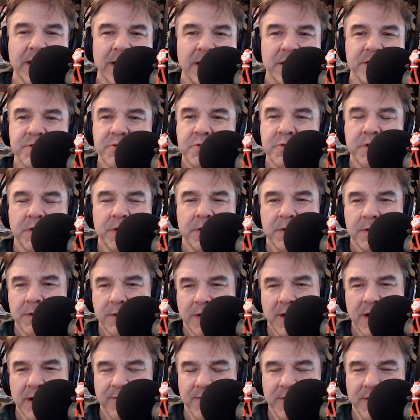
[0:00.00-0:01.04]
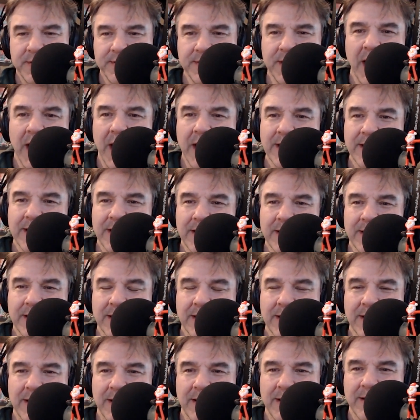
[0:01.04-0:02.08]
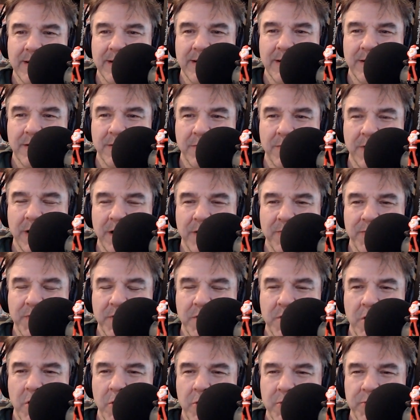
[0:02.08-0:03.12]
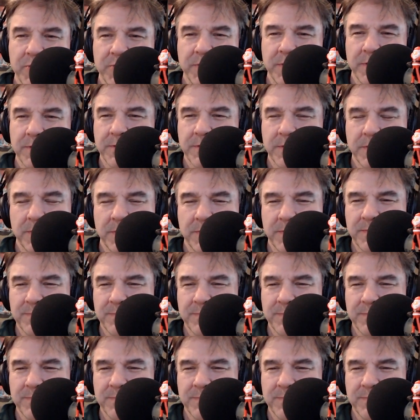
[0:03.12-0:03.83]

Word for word: It's kind of a dot in right off the coast. It's a